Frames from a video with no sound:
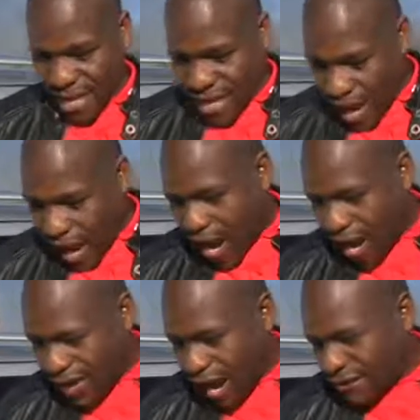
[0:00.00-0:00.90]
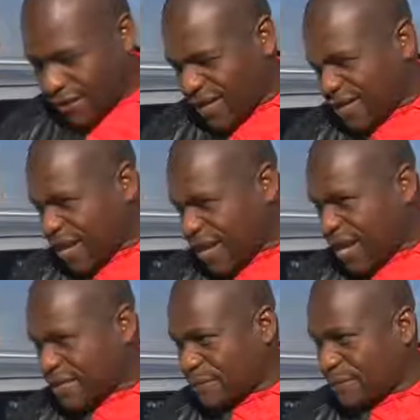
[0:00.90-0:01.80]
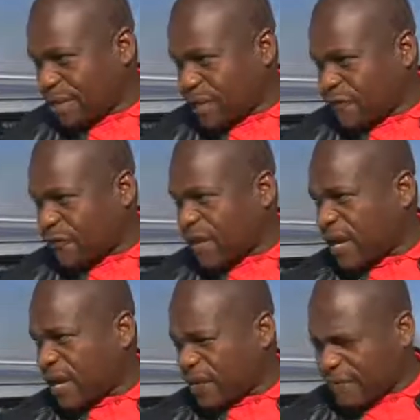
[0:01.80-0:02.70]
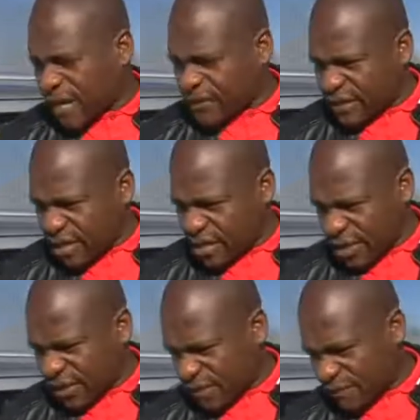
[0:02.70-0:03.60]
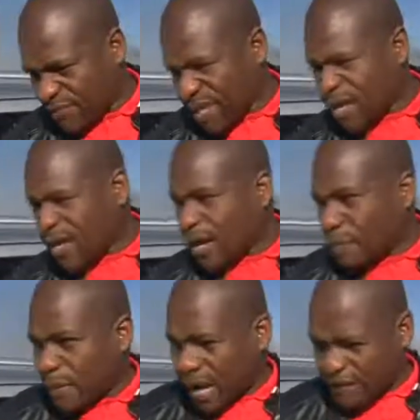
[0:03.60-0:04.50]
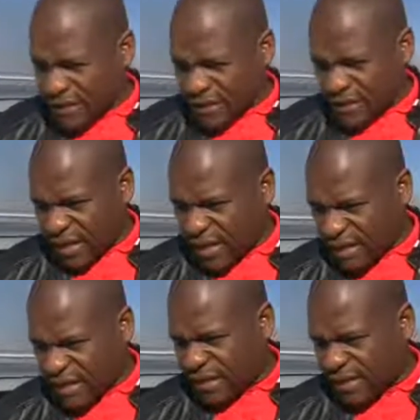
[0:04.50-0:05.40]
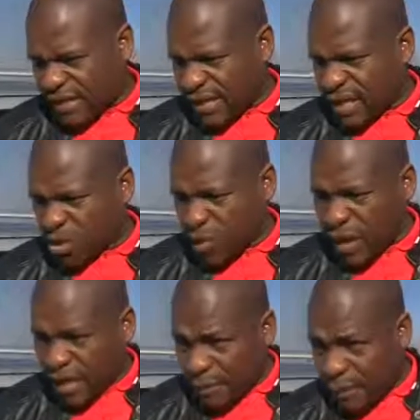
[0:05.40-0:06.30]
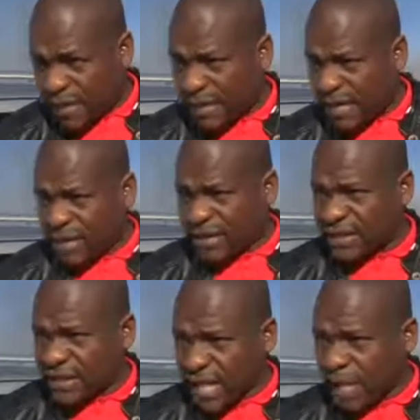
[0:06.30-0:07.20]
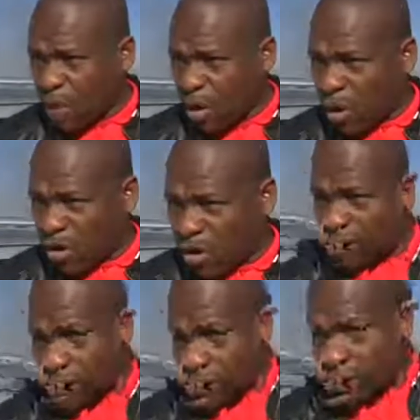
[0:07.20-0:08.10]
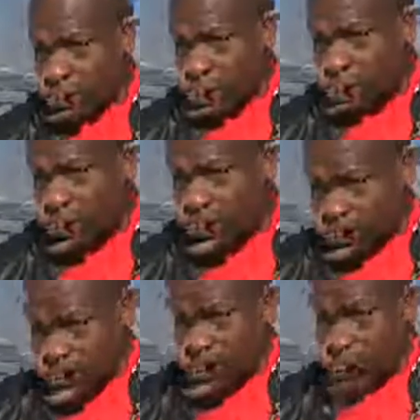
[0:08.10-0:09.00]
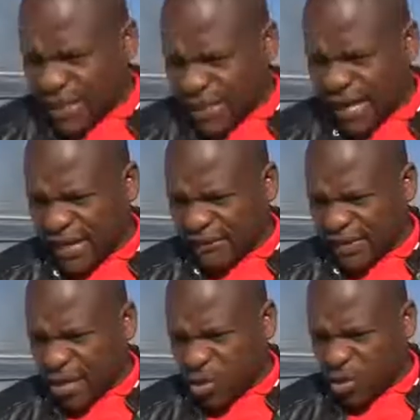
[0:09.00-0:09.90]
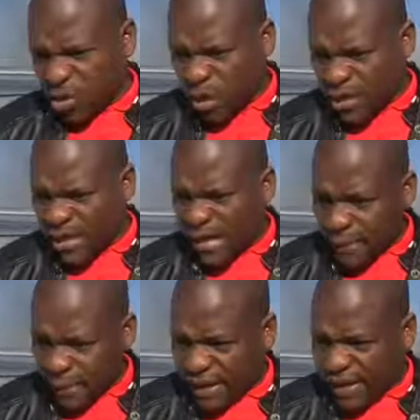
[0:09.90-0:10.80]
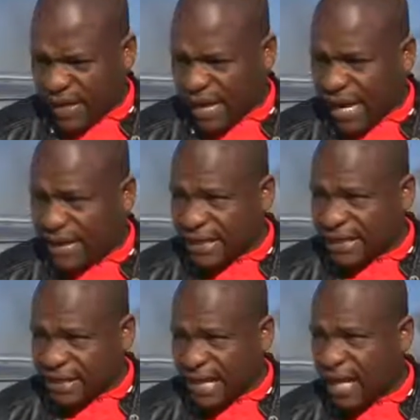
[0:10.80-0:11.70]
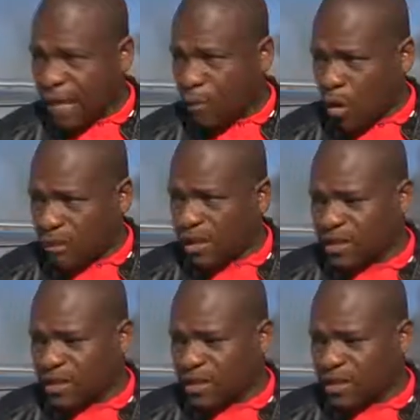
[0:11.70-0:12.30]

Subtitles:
I think it's a matter of frustration. People are frustrated as to what happened this morning. We're not actually expecting anything to actually happen at this moment.